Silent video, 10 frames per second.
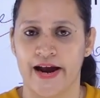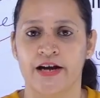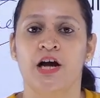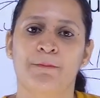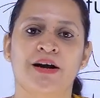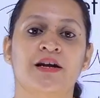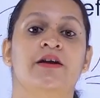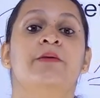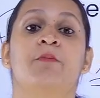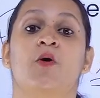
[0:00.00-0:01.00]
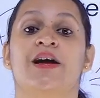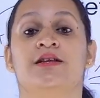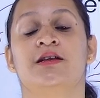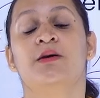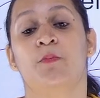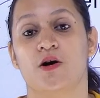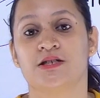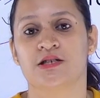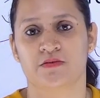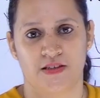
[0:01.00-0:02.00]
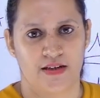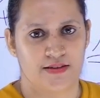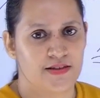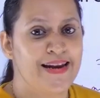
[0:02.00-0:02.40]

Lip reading: but it is in a positive sense.